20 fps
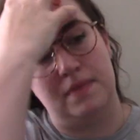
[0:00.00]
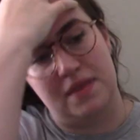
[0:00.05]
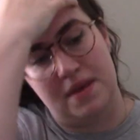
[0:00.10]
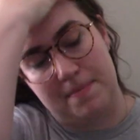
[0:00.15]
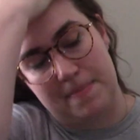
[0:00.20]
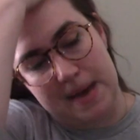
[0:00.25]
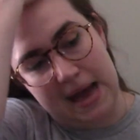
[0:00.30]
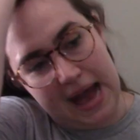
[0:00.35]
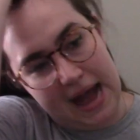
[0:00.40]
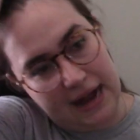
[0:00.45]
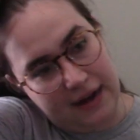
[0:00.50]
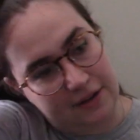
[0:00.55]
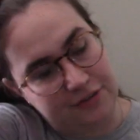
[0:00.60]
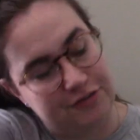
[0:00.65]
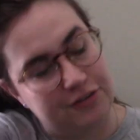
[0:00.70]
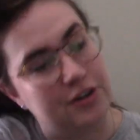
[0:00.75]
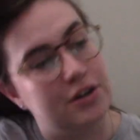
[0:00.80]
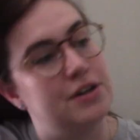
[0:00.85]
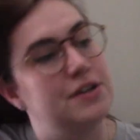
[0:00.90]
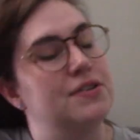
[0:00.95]
back
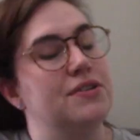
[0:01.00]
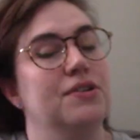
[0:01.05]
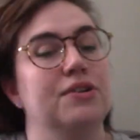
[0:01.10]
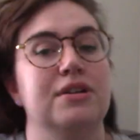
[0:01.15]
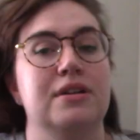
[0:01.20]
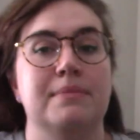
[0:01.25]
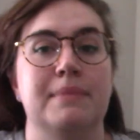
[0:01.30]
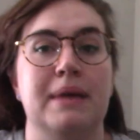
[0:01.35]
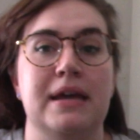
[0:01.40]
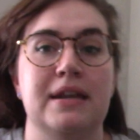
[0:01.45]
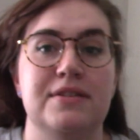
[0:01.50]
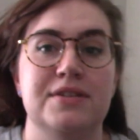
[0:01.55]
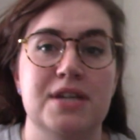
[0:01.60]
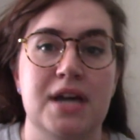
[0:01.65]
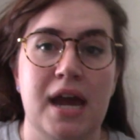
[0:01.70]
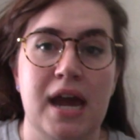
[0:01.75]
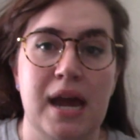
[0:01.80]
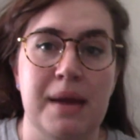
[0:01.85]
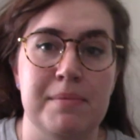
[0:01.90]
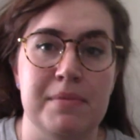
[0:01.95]
for a certain amount of
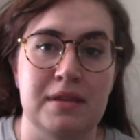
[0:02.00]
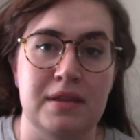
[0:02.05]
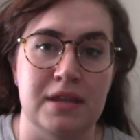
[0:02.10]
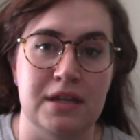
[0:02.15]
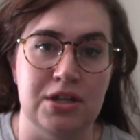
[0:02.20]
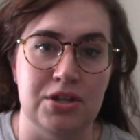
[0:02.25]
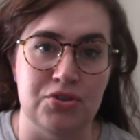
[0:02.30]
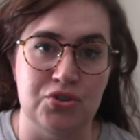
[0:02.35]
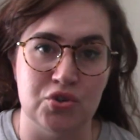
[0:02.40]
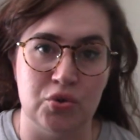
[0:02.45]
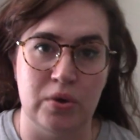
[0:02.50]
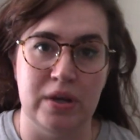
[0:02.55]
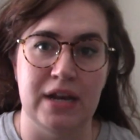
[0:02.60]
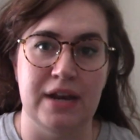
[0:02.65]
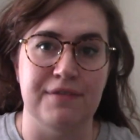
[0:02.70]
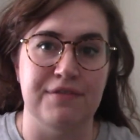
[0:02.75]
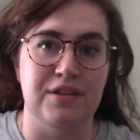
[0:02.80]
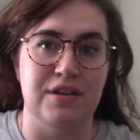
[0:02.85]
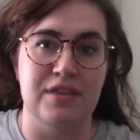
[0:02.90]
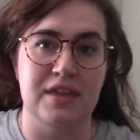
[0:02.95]
time, and then you join
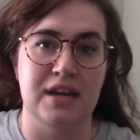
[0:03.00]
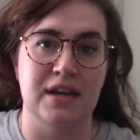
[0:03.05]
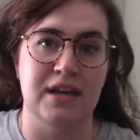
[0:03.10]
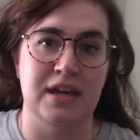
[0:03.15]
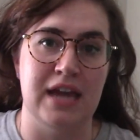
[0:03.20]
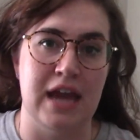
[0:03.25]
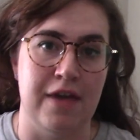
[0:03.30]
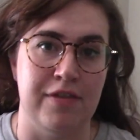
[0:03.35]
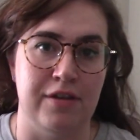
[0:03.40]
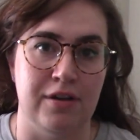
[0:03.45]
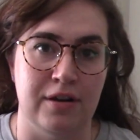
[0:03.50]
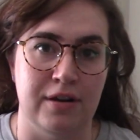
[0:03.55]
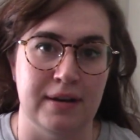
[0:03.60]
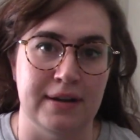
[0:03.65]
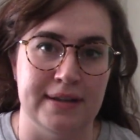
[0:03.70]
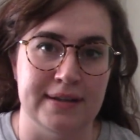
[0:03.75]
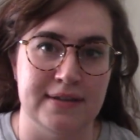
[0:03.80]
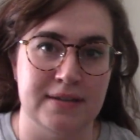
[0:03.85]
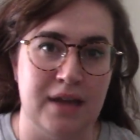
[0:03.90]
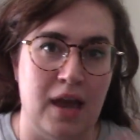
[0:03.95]
everything together,
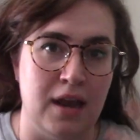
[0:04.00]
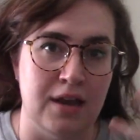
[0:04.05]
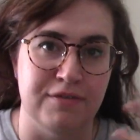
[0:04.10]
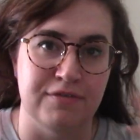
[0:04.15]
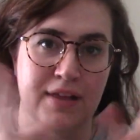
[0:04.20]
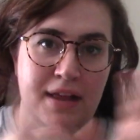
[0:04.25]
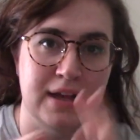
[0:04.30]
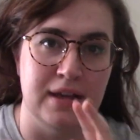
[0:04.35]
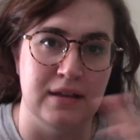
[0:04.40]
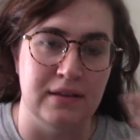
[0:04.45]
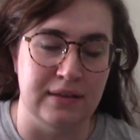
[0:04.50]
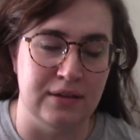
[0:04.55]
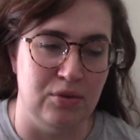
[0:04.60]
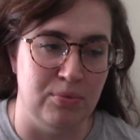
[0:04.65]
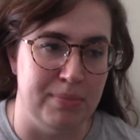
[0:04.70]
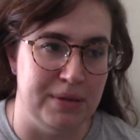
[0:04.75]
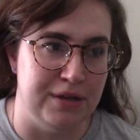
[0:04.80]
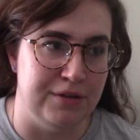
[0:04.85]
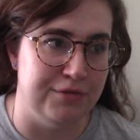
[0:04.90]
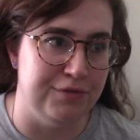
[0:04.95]
and it's kind of like a little
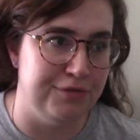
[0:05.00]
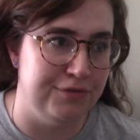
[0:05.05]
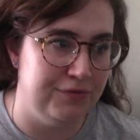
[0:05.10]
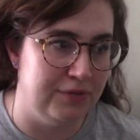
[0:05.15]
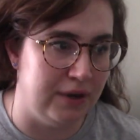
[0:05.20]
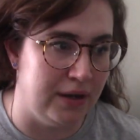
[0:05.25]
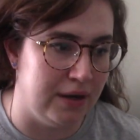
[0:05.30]
bit of